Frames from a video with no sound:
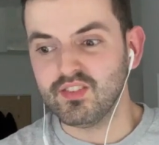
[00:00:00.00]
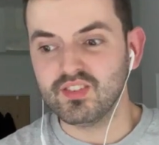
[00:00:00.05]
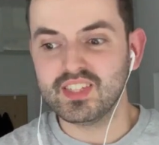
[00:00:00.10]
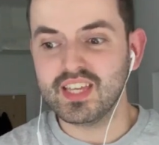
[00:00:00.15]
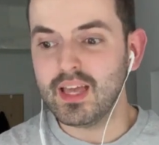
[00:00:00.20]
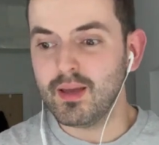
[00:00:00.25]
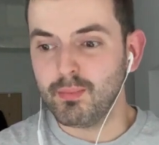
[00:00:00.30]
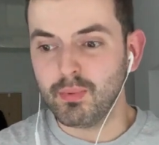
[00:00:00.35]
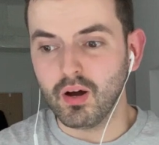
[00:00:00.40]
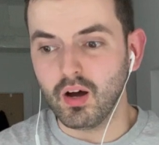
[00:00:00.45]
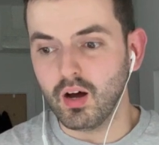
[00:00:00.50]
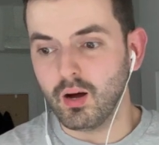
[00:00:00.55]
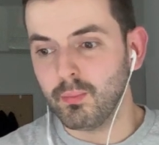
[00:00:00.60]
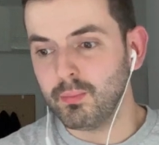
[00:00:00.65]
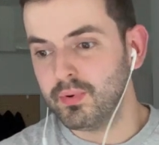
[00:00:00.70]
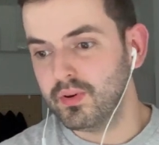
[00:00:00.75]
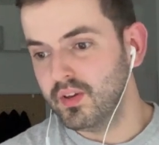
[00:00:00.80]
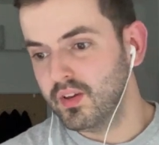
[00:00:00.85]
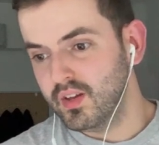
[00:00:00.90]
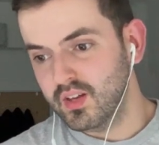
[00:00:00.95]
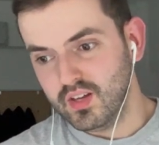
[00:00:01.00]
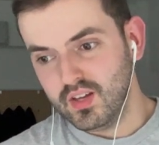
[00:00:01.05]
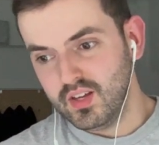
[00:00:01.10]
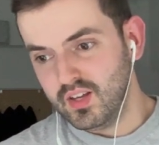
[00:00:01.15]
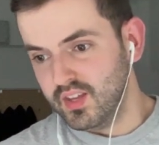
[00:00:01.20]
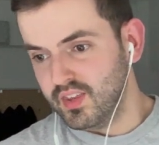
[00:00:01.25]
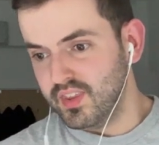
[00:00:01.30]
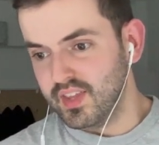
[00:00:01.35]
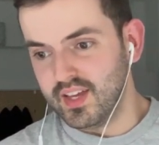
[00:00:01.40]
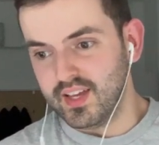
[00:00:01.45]
There's hip-hop,
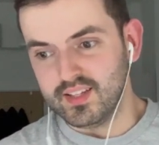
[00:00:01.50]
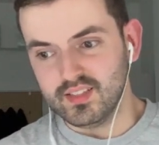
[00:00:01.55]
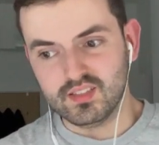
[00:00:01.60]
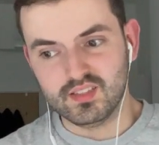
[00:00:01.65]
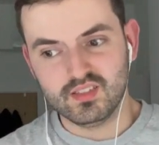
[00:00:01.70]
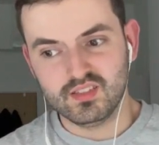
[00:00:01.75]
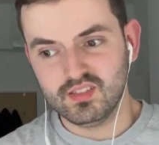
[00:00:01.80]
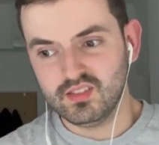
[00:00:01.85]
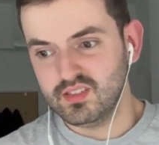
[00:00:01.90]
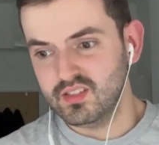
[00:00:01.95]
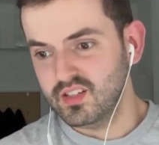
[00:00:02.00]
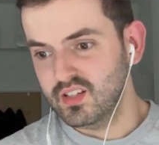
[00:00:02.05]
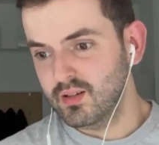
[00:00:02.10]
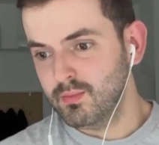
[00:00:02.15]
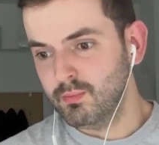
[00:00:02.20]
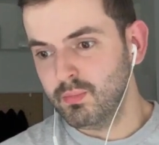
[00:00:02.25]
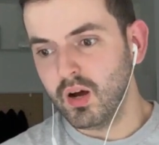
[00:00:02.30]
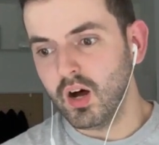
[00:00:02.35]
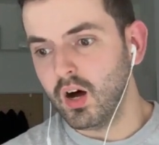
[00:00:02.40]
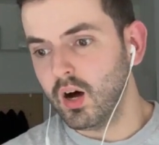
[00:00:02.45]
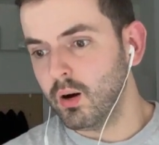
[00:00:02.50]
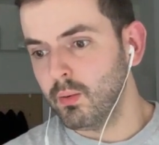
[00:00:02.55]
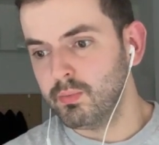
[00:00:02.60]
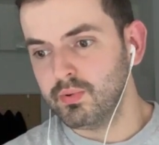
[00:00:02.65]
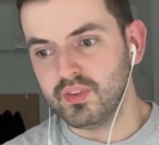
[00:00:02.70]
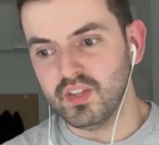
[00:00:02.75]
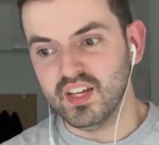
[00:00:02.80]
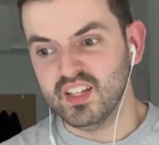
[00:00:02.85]
there's pop,